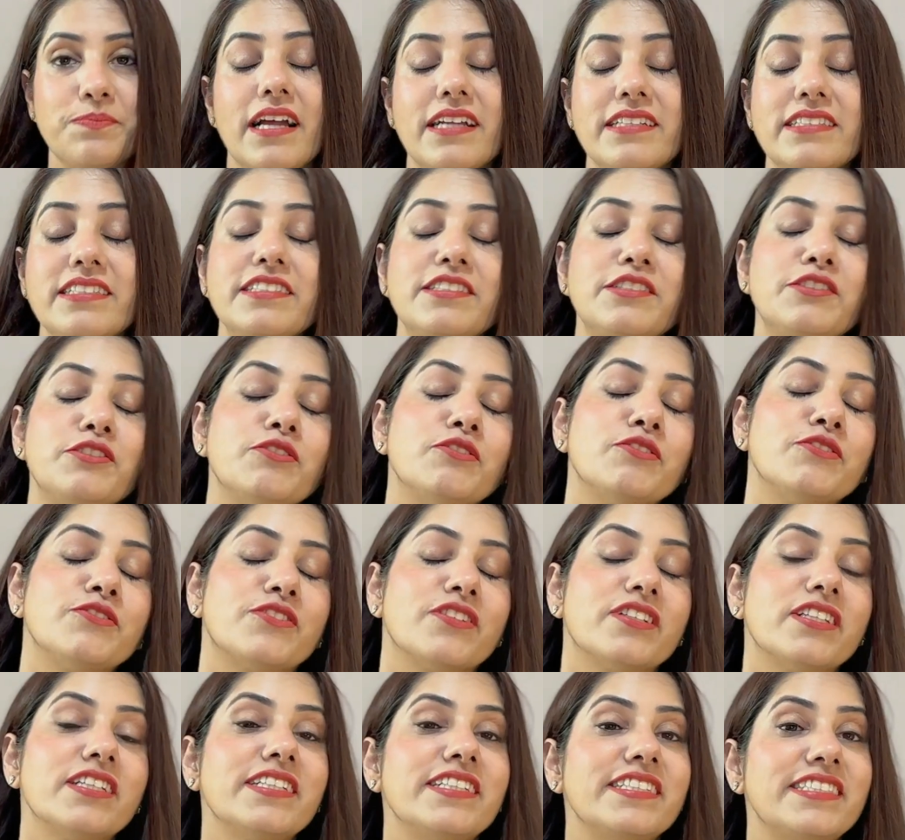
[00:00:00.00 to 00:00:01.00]
and it
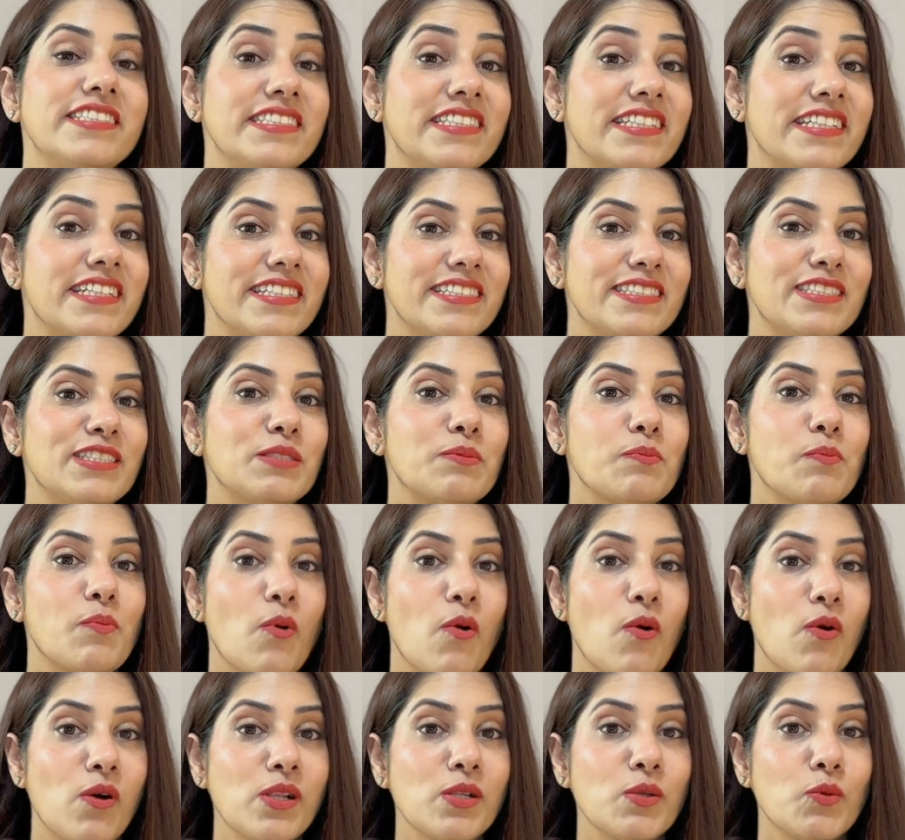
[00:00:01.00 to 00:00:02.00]
usually indicates
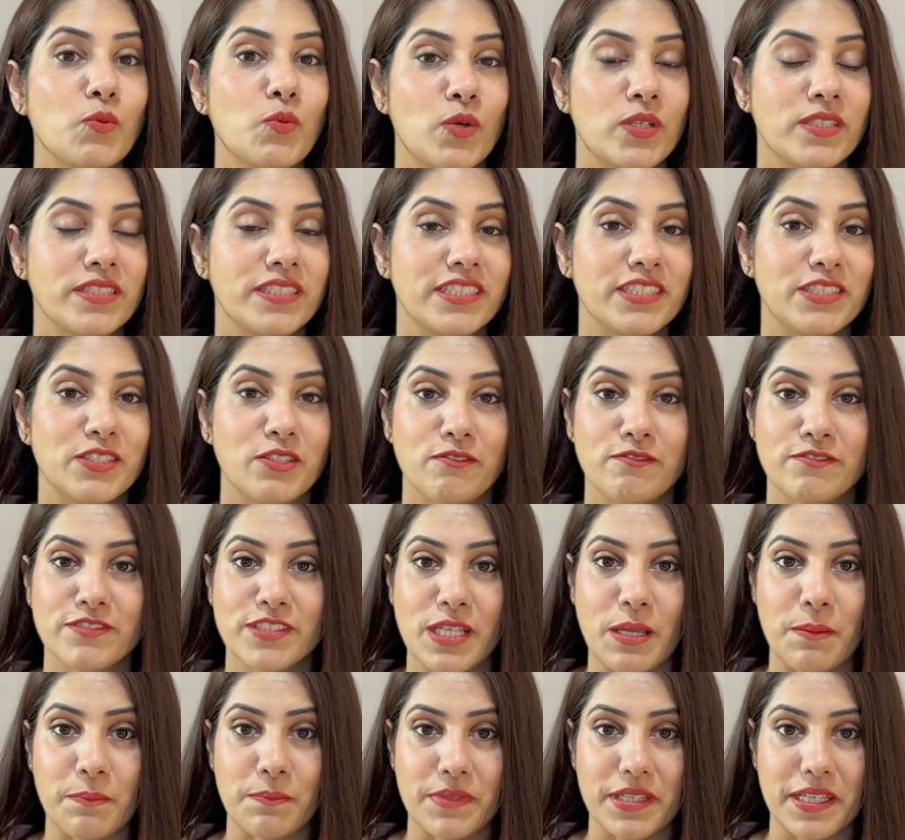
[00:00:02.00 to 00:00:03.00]
small quantity of
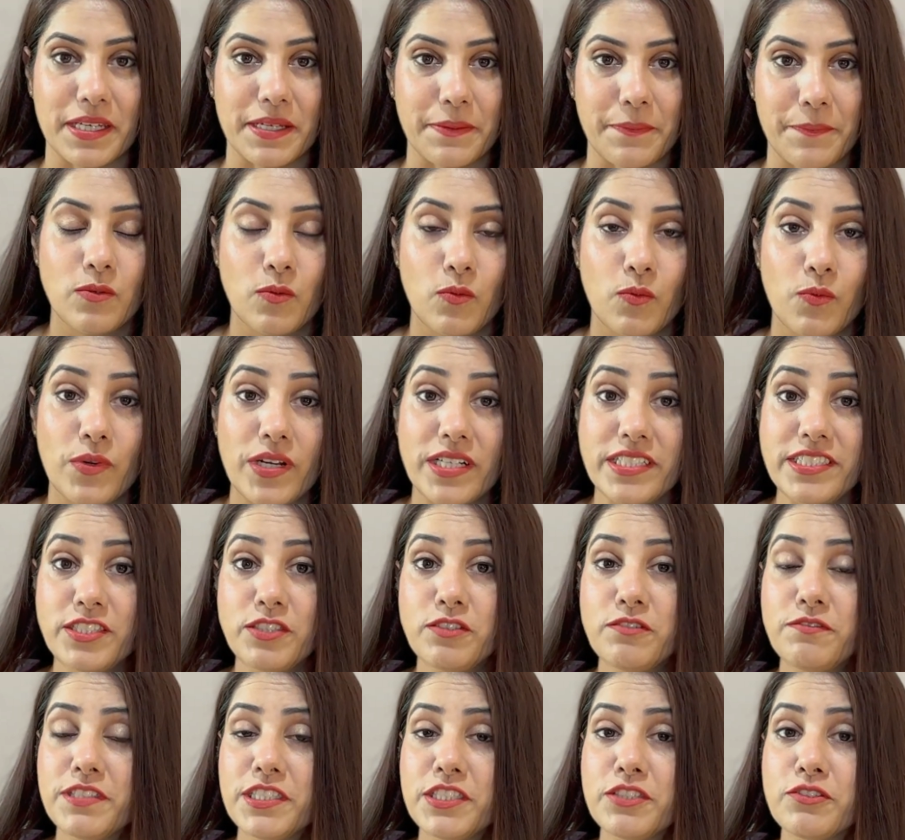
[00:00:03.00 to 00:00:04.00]
something. Now, when
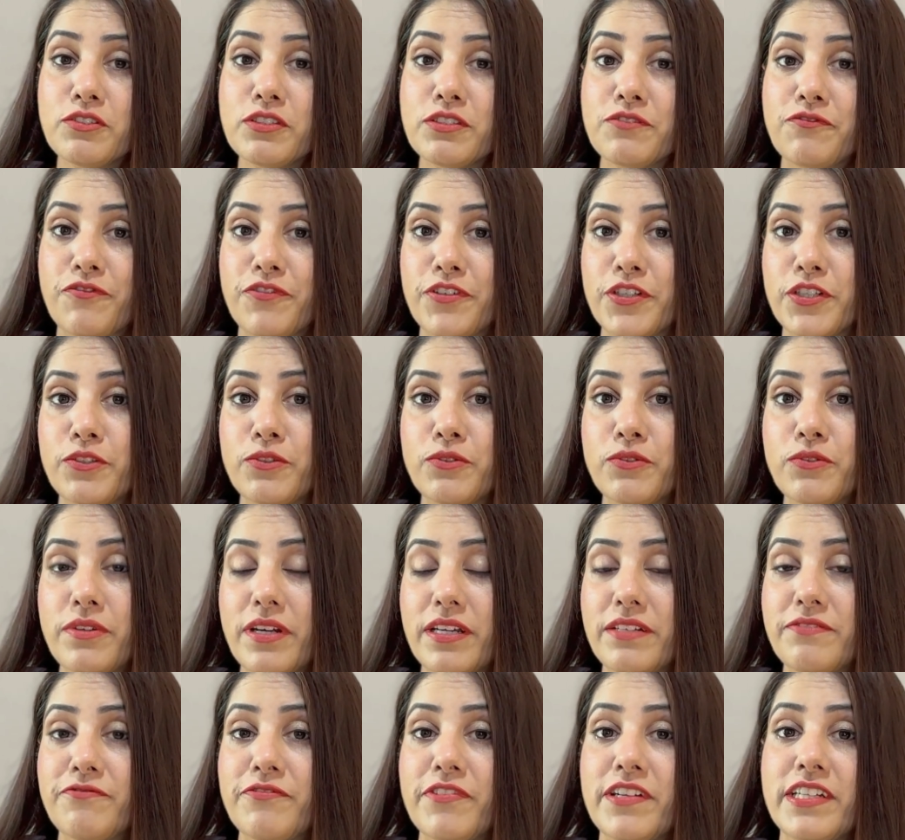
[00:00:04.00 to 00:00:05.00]
do we use few
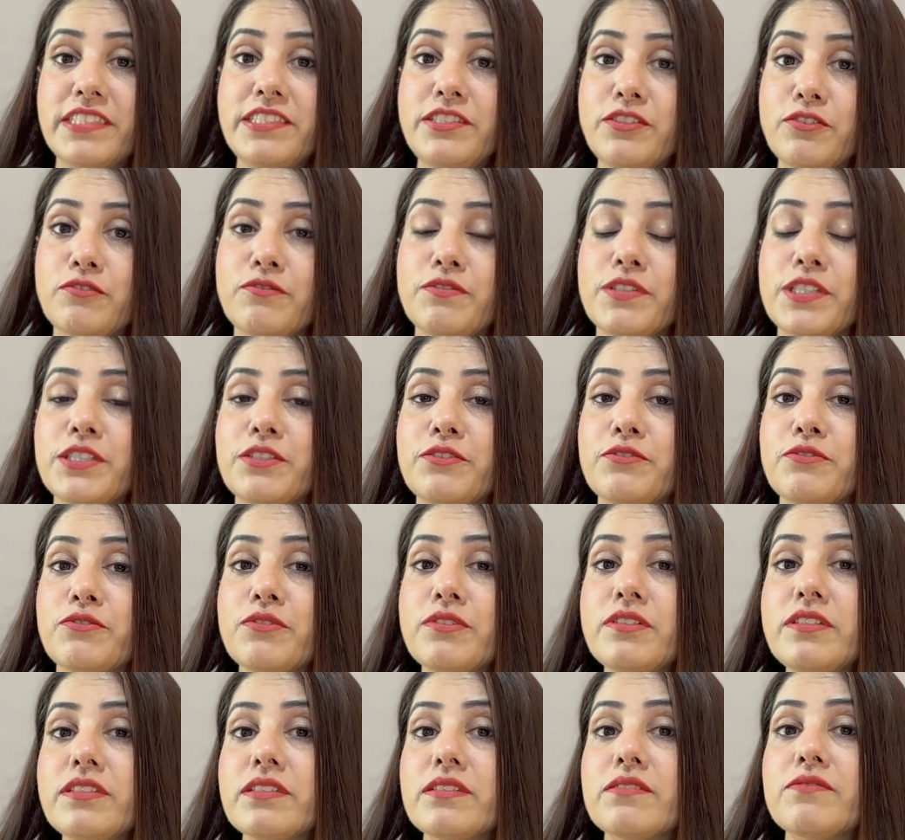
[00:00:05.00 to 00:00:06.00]
and when do we
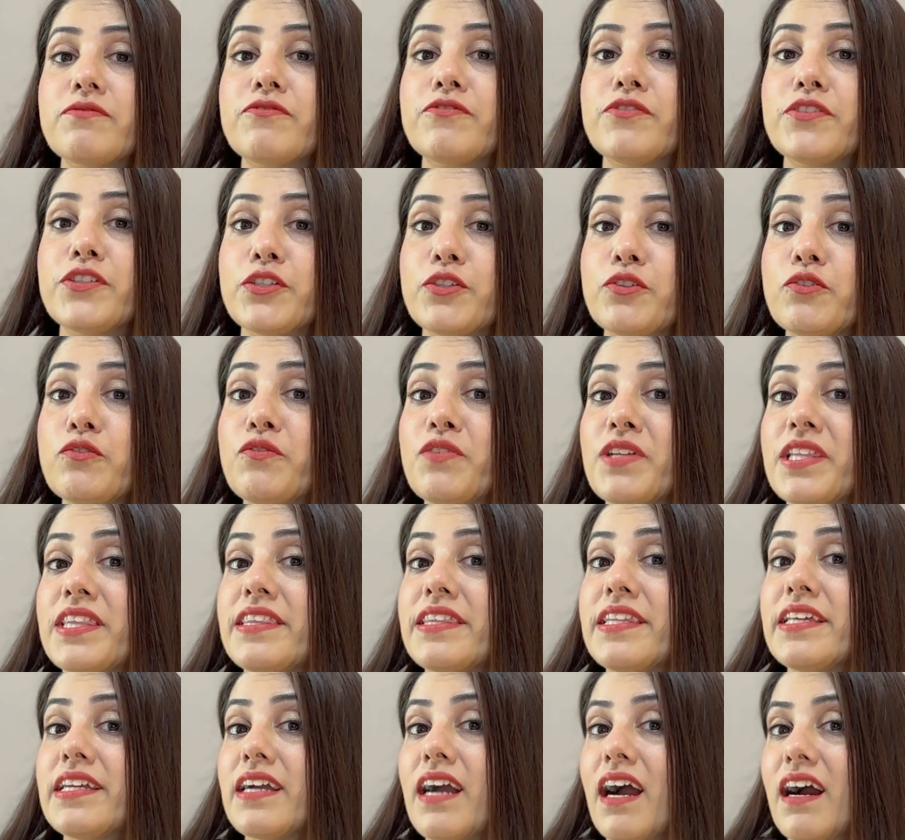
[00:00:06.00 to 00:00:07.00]
use few with
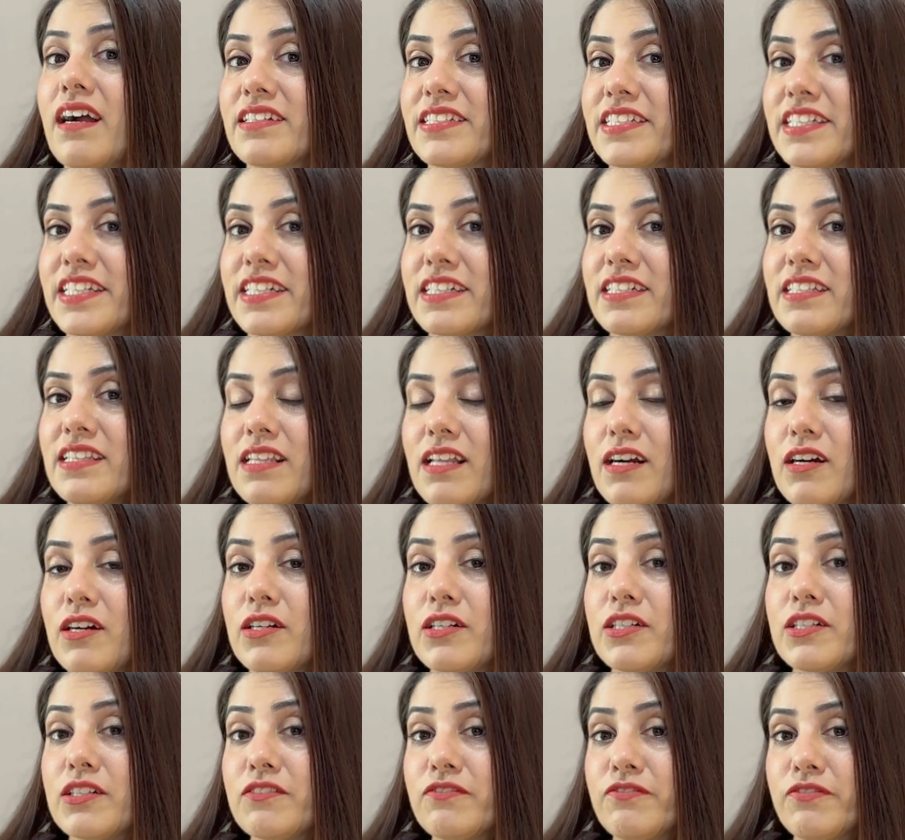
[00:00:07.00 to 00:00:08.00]
the article
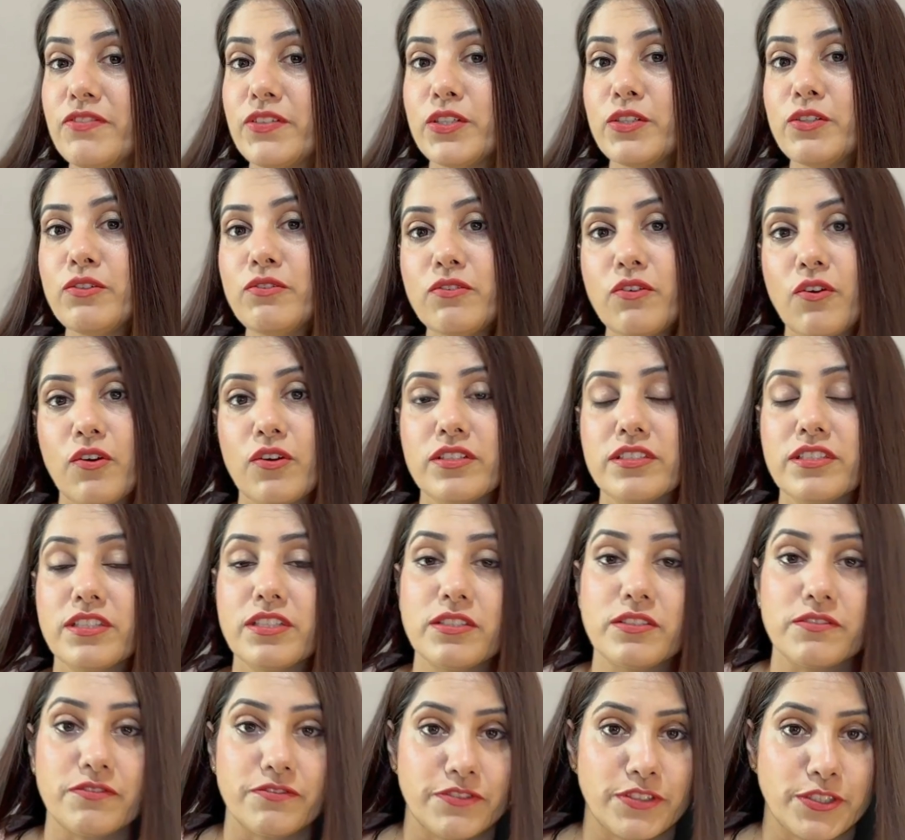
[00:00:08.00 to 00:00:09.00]
a few or
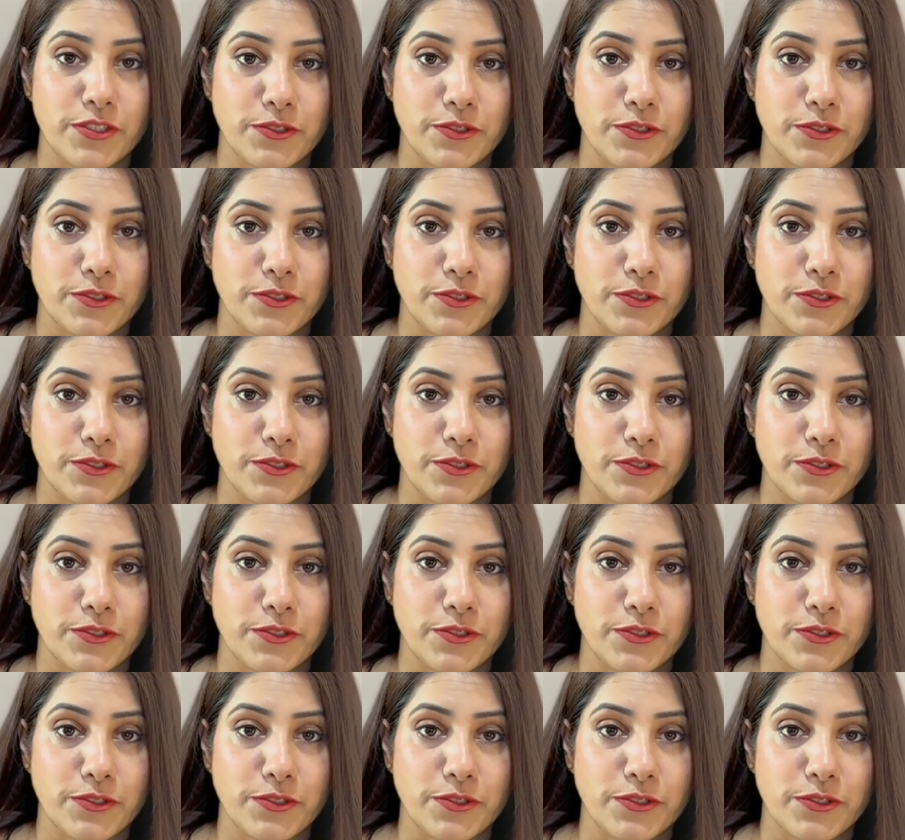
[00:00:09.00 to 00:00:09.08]
the few?